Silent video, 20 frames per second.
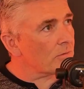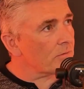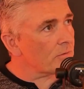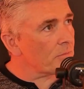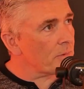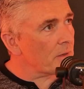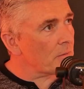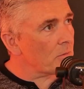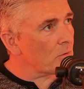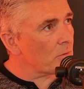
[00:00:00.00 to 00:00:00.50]
of the
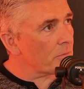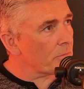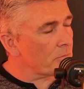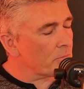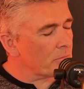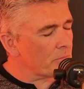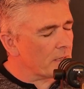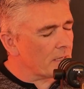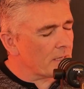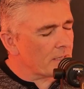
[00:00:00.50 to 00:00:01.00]
people who
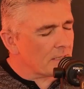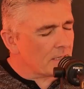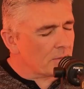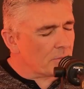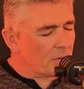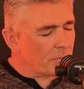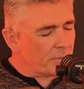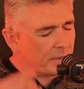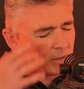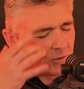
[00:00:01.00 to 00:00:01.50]
be listening
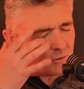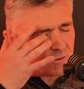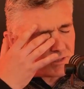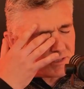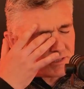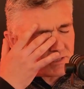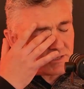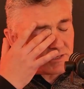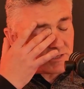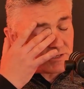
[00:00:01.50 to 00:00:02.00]
might be
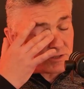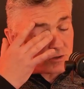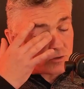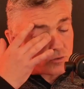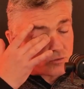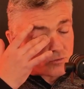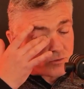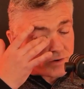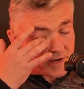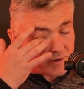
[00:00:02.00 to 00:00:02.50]
interested. There's a
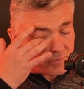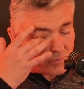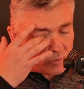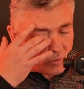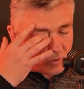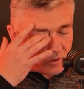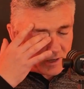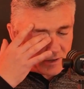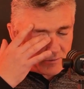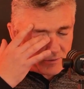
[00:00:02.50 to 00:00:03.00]
great
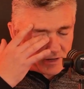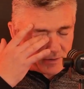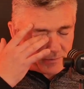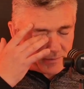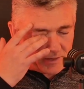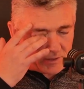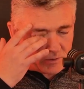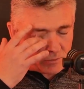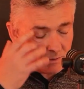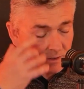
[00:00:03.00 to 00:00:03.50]
book I
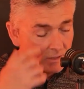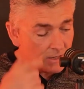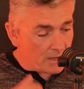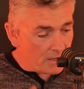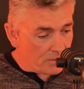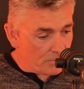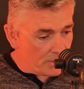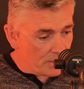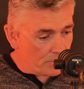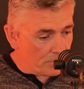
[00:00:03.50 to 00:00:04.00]
recommend it to a lot
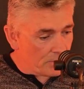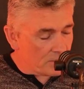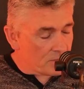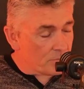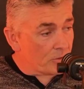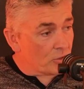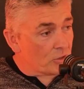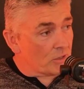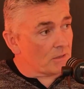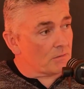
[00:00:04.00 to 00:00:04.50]
of people,
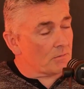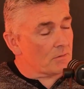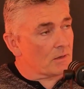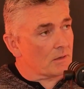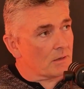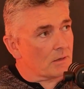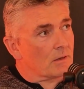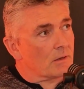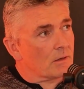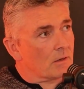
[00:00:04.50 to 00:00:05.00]
especially,
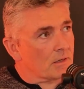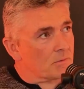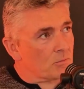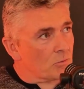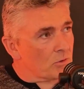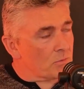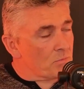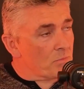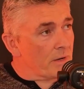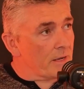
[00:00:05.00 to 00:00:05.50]
I
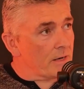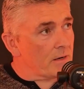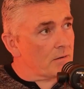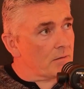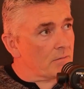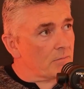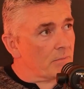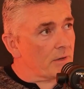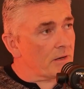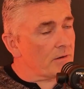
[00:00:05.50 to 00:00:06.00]
suppose,
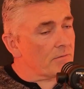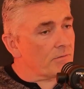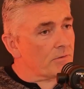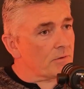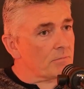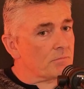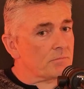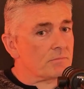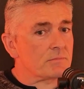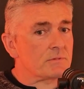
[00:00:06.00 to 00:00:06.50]
men
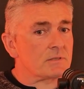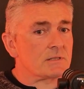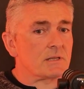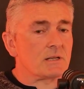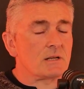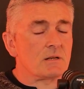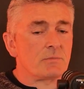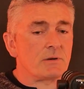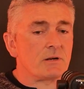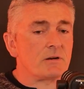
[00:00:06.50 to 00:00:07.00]
from
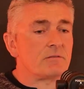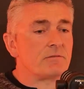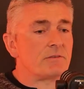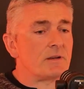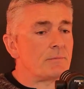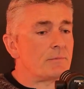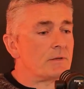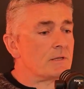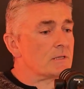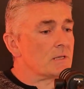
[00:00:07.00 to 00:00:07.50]
single parent
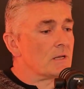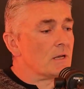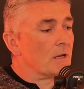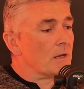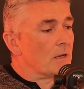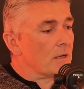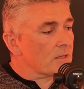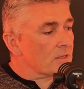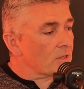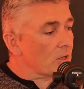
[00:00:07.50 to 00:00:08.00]
families.
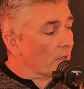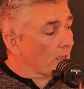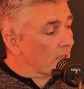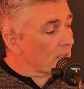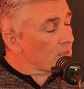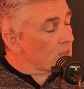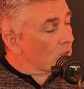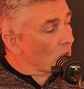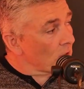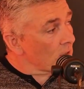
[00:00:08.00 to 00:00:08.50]

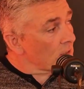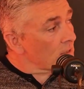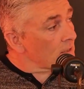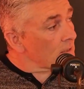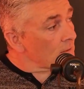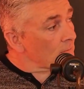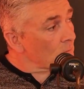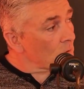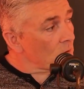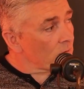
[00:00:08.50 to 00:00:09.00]
Silent
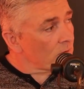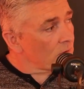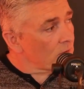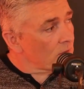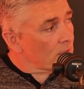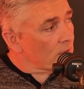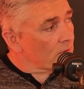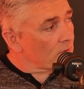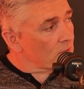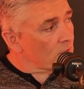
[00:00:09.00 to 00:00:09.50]
Sons. Did you ever
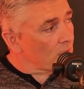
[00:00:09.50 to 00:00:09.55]
hear of